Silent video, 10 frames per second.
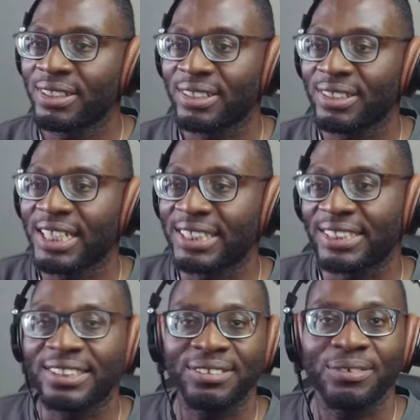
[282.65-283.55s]
So that's
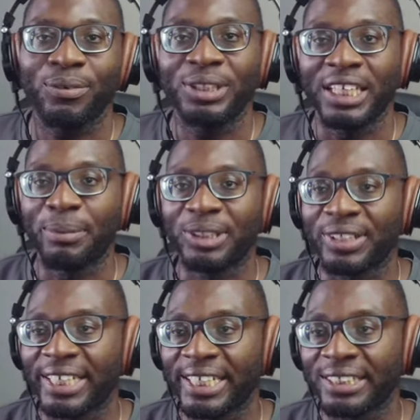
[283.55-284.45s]
it for the Elementor
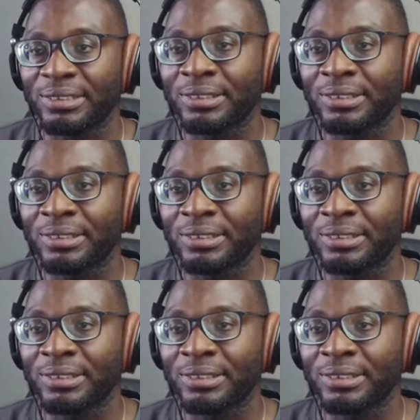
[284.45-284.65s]
A I.